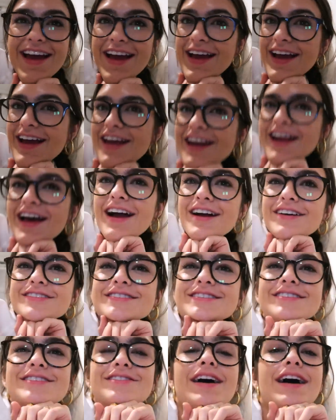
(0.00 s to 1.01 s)
and I will
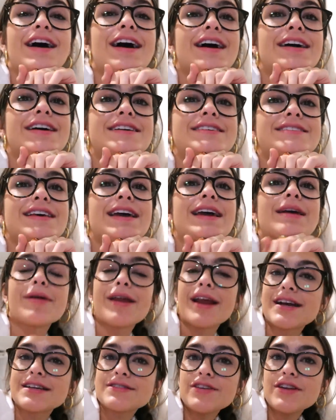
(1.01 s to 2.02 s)
see you guys in my
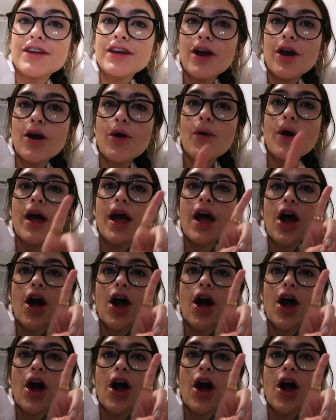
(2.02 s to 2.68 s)
next video.